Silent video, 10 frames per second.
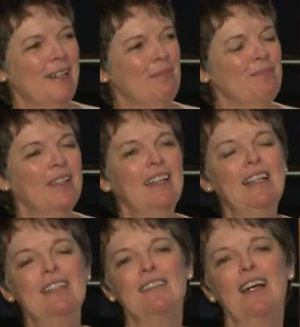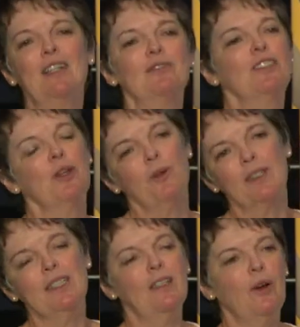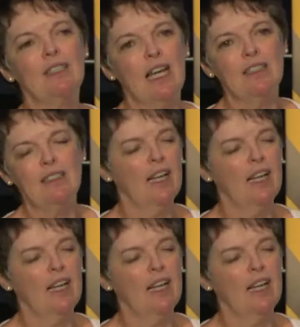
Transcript: um, uh, so, you know, I, I,